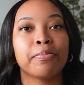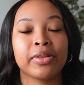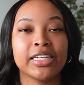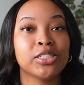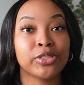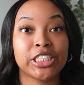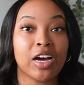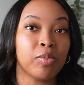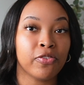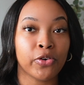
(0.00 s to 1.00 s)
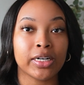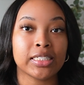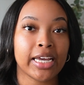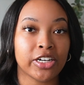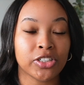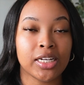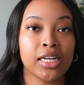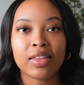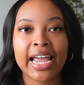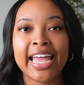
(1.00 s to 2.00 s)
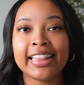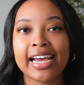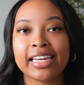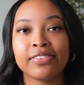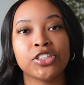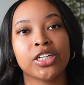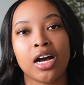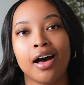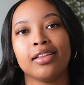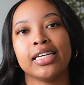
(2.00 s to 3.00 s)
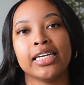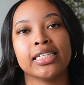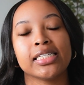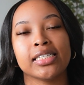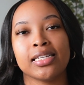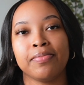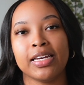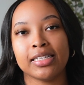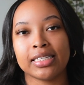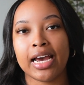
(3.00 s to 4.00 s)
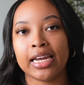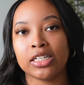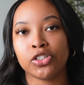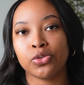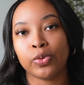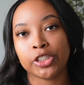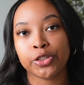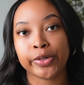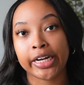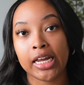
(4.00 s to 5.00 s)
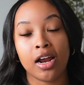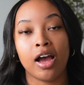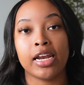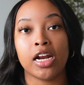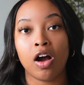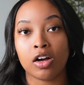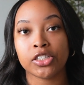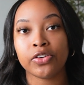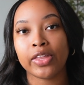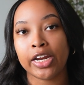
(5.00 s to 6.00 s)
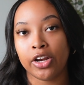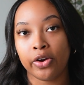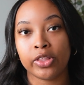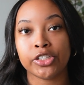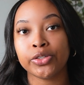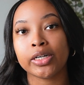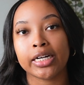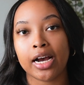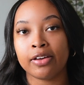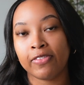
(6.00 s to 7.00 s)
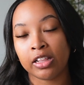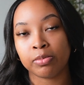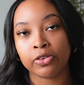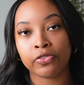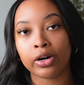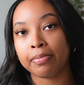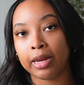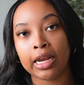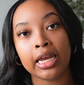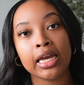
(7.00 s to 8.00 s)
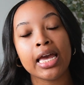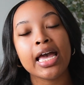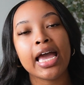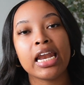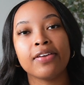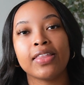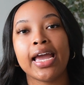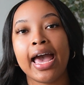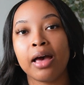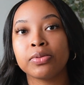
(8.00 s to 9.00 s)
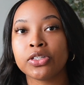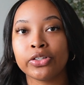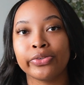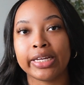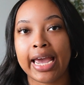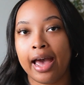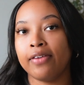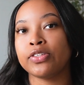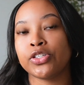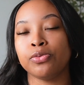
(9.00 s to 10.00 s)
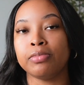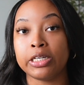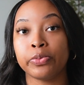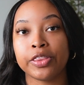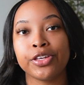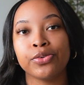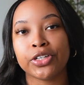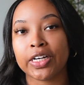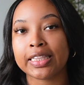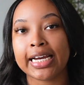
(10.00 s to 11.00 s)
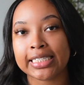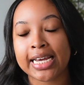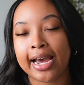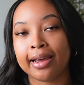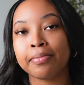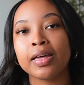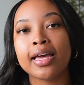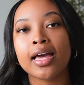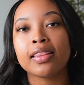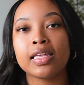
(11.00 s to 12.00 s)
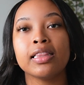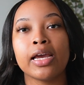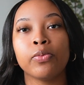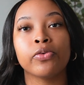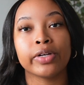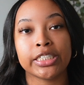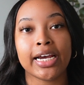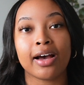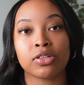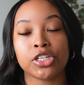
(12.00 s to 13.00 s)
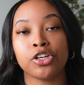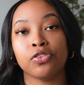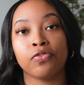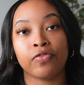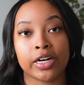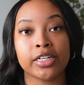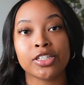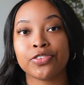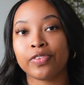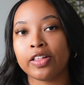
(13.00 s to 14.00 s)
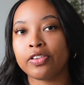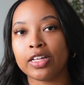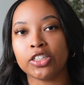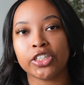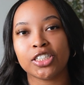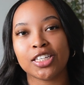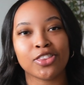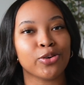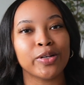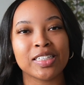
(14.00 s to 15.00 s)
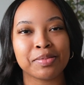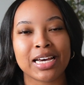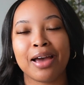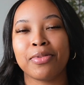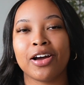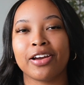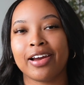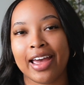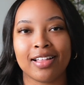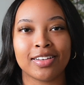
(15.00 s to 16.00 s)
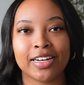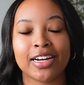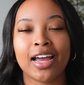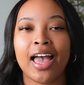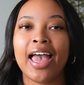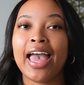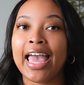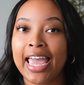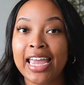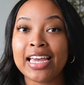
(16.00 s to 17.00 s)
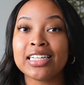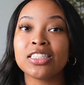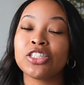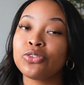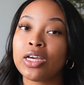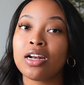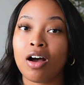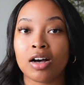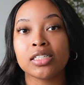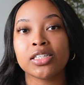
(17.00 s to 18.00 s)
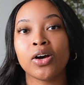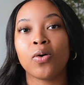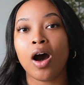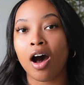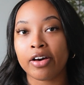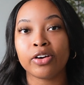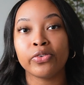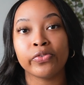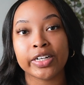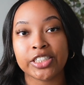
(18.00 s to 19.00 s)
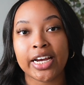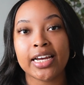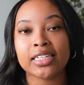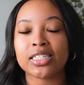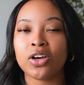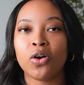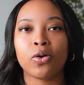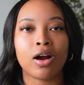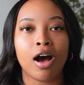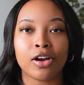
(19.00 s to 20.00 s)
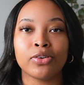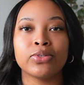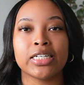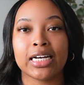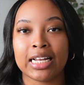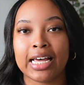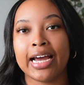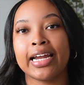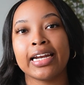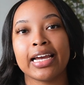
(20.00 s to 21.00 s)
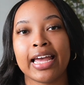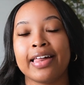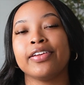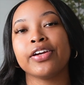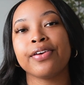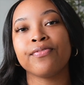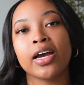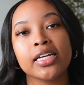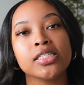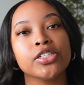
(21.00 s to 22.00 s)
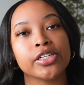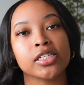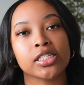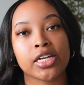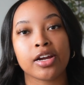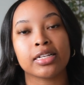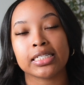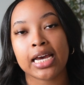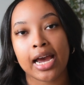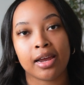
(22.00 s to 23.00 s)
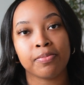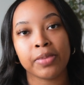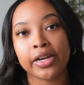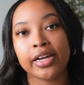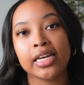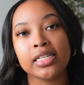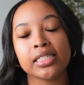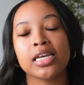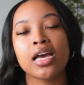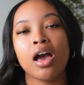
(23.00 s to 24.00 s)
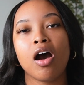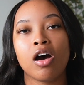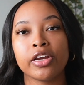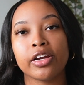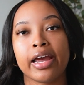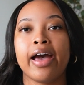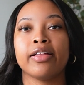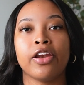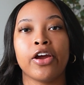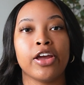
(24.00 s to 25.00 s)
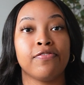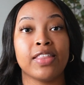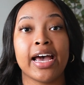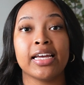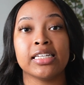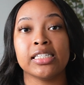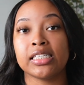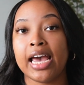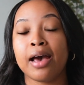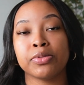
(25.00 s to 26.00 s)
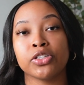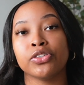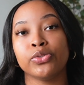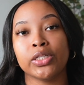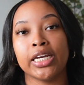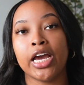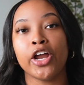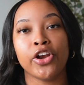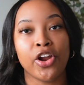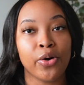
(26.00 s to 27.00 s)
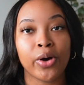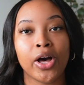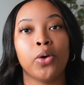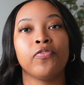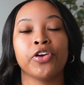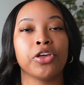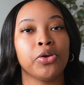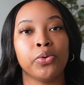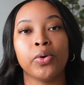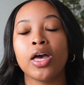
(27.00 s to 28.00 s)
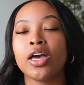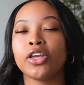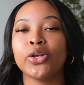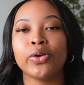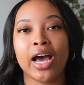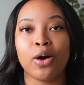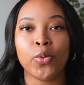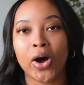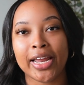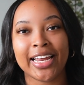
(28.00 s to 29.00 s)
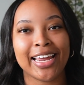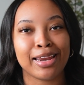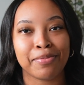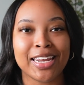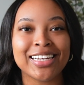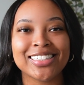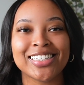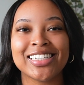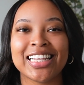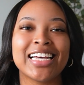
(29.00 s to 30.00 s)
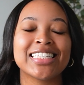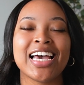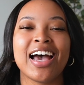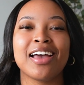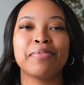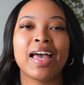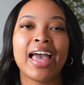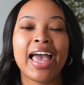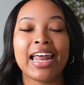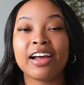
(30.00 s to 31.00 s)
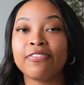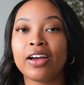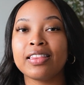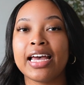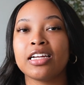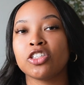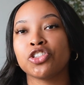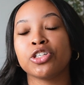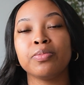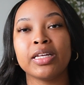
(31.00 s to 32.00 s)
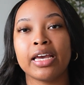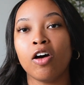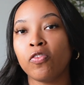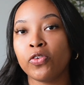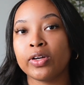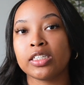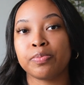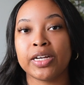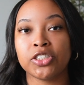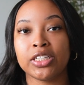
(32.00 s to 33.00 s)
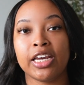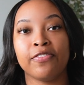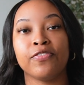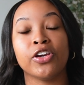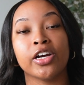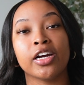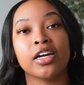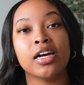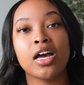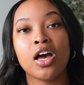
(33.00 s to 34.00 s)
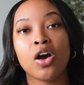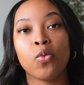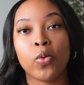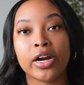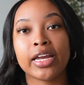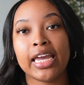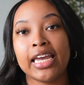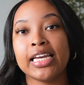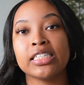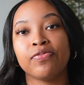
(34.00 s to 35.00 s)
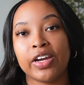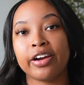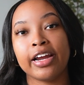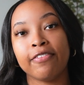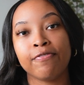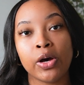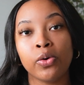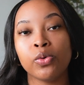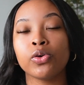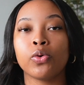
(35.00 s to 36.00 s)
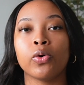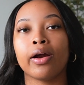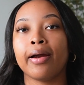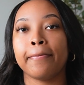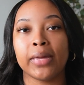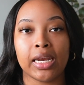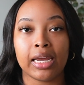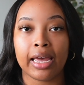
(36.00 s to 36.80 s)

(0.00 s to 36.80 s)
please reach out before scheduling. And that gives your colleagues some insight into what you're working on, and also they know that you are not available for a meeting. And if they absolutely have to meet with you during that time, then they will reach out to you first rather than just throwing some time on your calendar. And you can also auto reject or auto decline calendar invites during certain time periods on your calendar if that is absolutely a no-go for you. You do not want any meetings during that time. And I find that extremely helpful, especially if your work is very phone or meeting